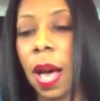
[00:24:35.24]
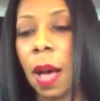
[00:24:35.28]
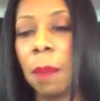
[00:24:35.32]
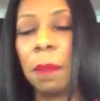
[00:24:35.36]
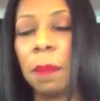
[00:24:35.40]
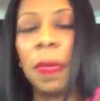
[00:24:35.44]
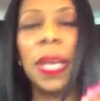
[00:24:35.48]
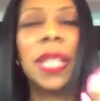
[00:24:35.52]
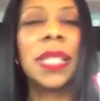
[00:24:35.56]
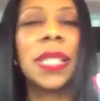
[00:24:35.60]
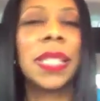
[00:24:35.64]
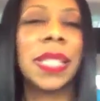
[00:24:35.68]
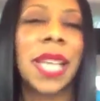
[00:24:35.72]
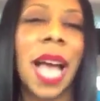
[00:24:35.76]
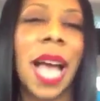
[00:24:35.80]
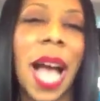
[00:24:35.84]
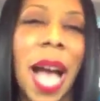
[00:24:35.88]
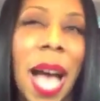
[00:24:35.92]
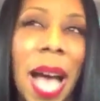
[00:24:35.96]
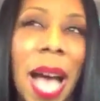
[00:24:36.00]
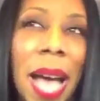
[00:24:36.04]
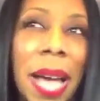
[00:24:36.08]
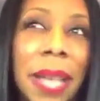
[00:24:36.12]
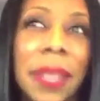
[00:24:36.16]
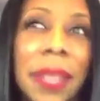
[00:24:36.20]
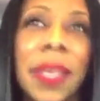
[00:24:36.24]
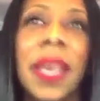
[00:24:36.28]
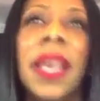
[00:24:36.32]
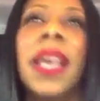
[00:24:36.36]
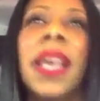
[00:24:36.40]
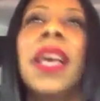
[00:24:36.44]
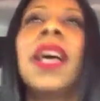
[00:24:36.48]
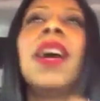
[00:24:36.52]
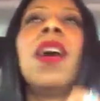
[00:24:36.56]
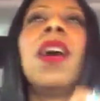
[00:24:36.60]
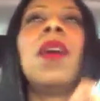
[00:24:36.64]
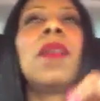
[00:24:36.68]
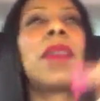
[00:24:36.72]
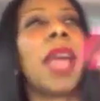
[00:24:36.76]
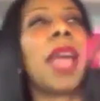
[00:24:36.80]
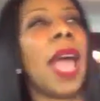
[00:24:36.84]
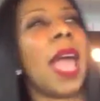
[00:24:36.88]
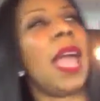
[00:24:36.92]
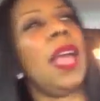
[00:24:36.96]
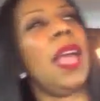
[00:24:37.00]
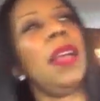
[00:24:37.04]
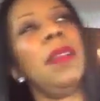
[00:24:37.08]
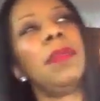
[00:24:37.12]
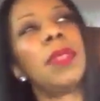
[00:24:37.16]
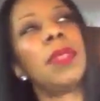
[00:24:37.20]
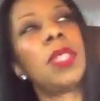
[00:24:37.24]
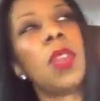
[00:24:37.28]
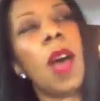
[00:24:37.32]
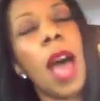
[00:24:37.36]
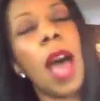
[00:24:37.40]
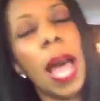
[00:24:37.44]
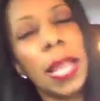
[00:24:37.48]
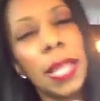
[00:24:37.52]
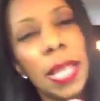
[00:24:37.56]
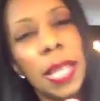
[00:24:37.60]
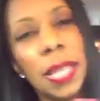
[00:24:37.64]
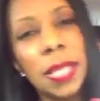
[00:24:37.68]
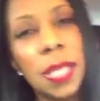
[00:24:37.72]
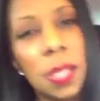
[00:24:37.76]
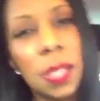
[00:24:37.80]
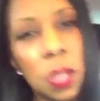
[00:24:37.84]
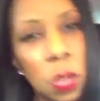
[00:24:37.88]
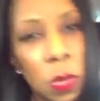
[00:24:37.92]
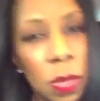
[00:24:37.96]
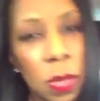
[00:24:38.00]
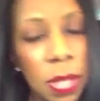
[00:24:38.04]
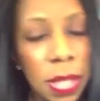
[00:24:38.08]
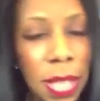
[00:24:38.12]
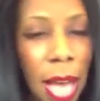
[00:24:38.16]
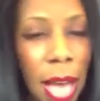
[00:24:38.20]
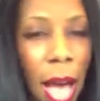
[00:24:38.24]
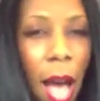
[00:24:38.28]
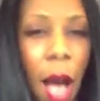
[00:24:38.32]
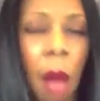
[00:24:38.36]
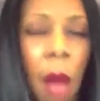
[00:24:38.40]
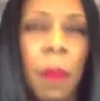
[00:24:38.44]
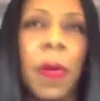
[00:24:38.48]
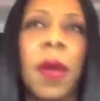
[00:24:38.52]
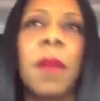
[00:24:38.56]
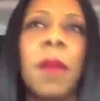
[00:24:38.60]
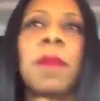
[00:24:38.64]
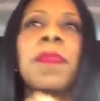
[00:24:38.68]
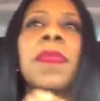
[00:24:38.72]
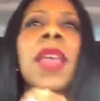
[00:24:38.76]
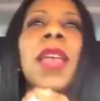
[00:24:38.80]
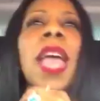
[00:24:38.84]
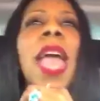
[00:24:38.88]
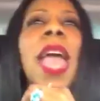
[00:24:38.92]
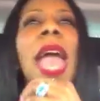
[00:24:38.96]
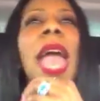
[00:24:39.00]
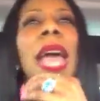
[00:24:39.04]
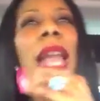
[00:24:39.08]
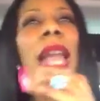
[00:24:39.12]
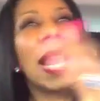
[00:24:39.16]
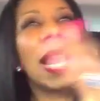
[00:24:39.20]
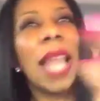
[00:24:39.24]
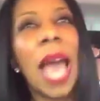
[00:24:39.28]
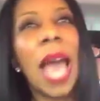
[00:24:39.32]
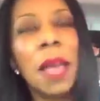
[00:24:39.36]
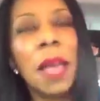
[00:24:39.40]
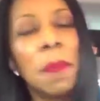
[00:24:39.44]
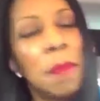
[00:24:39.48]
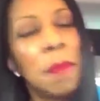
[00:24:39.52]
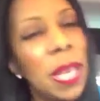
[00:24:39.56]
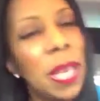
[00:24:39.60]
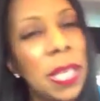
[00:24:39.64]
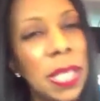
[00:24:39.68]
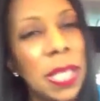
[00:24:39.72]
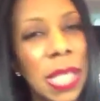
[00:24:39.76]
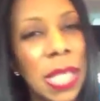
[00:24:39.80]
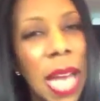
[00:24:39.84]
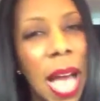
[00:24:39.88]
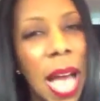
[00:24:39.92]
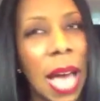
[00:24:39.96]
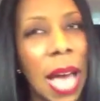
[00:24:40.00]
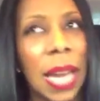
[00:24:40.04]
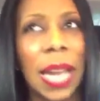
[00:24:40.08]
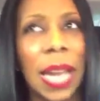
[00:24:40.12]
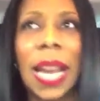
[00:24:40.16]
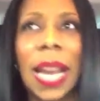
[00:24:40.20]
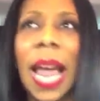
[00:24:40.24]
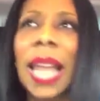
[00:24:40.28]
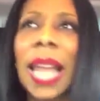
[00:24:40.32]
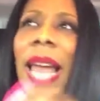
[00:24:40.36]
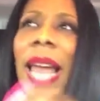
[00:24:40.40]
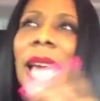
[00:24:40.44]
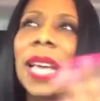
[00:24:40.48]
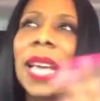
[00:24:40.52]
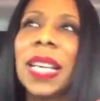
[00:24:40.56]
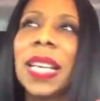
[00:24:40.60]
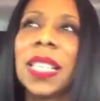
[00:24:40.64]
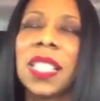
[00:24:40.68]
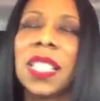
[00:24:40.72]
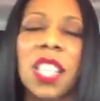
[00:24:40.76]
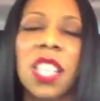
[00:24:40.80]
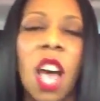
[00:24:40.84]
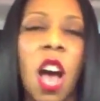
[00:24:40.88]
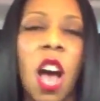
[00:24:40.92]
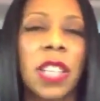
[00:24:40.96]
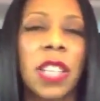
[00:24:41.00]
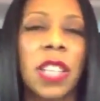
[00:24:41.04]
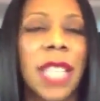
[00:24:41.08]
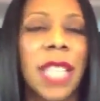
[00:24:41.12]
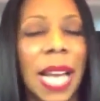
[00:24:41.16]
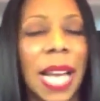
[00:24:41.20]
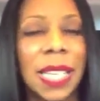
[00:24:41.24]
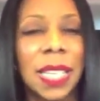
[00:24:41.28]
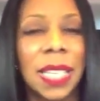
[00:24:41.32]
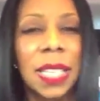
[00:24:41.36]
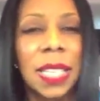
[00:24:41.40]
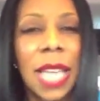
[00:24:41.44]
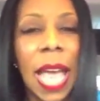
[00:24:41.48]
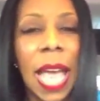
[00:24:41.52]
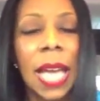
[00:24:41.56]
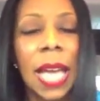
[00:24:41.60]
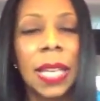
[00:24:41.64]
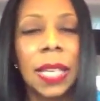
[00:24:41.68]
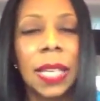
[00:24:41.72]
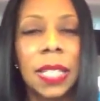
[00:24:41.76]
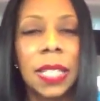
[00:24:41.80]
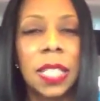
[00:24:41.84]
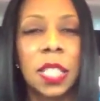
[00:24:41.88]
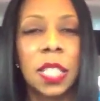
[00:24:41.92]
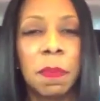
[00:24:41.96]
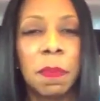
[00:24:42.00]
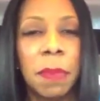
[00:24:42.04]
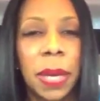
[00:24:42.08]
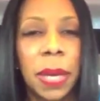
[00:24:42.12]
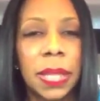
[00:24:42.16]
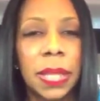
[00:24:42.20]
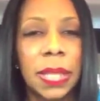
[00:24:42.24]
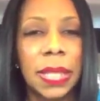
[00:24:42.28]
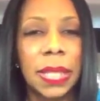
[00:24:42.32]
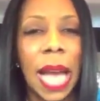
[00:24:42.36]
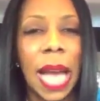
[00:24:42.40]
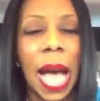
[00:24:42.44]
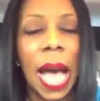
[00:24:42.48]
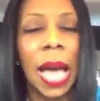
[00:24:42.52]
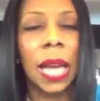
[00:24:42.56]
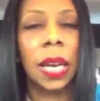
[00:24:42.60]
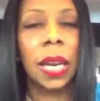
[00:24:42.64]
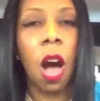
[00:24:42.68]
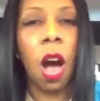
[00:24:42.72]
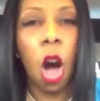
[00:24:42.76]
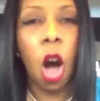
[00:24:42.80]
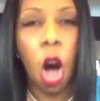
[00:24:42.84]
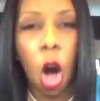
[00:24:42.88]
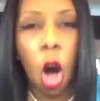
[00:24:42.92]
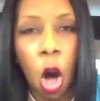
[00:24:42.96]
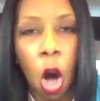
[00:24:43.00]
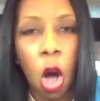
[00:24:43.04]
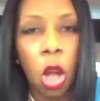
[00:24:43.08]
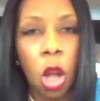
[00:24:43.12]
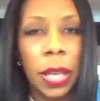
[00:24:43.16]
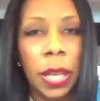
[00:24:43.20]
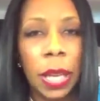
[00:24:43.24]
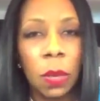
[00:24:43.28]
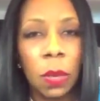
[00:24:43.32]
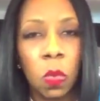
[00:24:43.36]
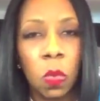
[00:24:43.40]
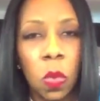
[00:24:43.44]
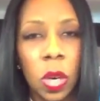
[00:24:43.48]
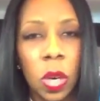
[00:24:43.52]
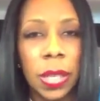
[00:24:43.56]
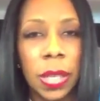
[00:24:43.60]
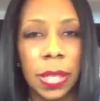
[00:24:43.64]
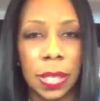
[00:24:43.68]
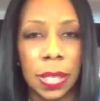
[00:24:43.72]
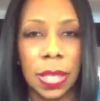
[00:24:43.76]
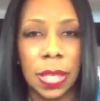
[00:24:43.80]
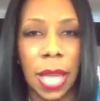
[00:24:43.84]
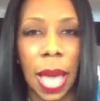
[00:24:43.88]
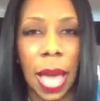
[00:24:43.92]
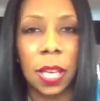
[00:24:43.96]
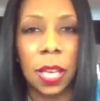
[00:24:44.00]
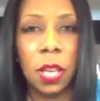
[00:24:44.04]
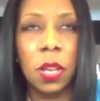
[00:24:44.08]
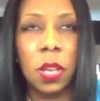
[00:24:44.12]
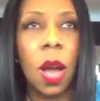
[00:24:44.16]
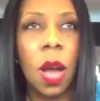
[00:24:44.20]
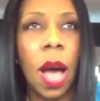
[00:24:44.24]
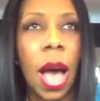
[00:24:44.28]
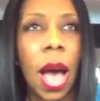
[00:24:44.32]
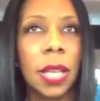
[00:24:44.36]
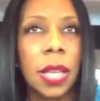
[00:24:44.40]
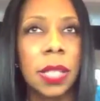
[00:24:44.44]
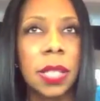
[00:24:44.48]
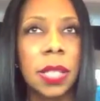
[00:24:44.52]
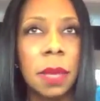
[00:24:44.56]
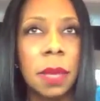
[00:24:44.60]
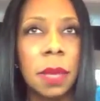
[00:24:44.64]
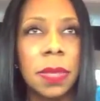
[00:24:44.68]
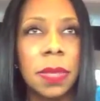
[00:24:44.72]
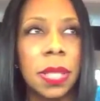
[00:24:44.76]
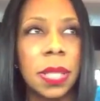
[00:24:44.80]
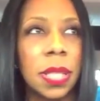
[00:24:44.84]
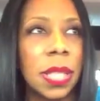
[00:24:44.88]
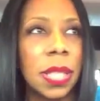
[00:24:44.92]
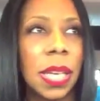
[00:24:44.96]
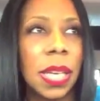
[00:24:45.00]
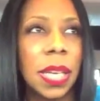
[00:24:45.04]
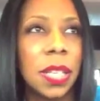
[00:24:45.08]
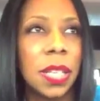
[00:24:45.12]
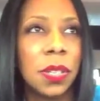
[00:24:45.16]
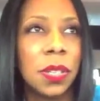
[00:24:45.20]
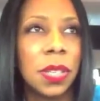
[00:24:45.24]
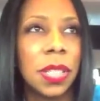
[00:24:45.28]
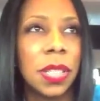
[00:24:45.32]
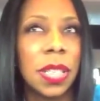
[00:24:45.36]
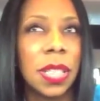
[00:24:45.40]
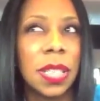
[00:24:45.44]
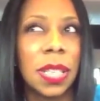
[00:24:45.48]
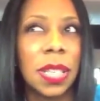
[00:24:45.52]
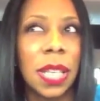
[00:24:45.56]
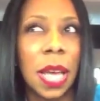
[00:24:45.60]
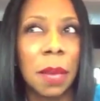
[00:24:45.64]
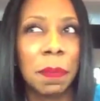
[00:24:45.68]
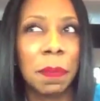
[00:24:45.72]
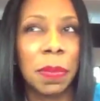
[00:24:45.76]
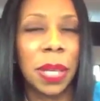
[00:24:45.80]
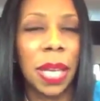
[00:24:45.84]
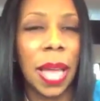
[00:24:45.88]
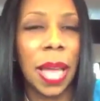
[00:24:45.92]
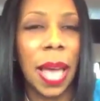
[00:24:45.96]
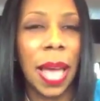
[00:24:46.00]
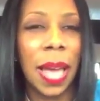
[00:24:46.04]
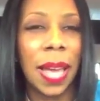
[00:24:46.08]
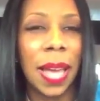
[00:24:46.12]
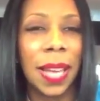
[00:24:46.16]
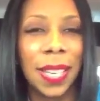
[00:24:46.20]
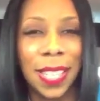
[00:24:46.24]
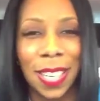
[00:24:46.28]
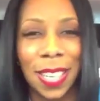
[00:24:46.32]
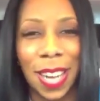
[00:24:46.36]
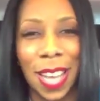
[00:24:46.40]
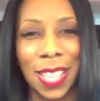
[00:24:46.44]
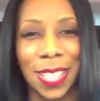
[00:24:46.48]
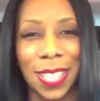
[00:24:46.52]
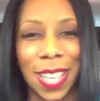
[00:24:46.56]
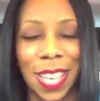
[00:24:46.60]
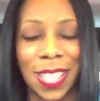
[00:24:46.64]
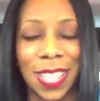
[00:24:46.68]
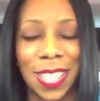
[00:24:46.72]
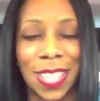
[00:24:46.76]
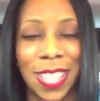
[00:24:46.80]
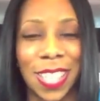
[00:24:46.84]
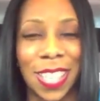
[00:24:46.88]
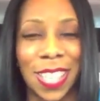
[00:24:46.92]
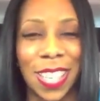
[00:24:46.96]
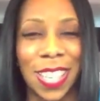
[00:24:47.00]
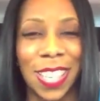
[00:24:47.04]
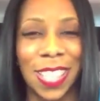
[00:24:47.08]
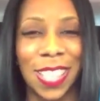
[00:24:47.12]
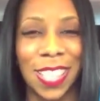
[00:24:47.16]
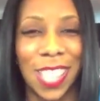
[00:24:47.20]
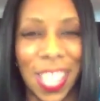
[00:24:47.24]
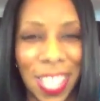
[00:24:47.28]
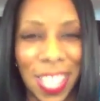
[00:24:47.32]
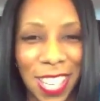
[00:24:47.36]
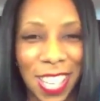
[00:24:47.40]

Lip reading: Big Sean. Okay, so I listened to his album, and I like Big Sean, and I like his songs. I just can't listen to Big Sean all at once. Like, you know how some CDs you can just let play? Did I say CDs?